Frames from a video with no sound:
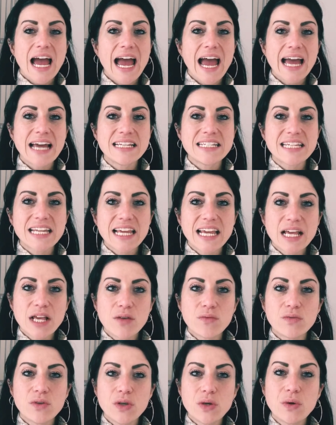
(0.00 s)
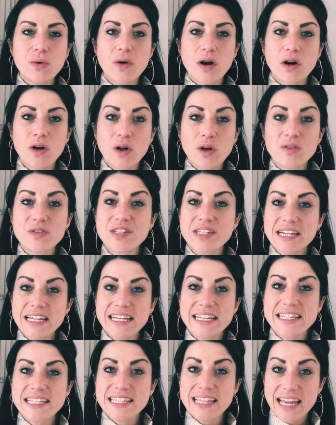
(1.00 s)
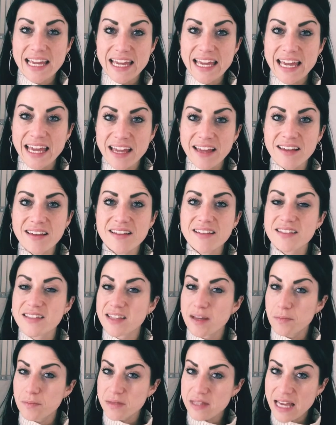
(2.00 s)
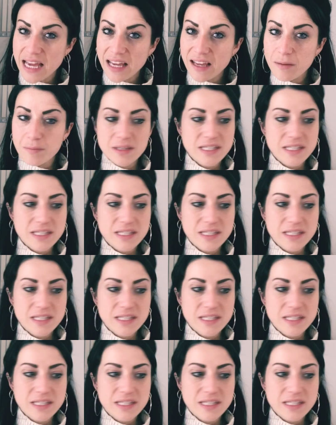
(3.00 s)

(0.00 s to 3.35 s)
And if you are constantly saying something,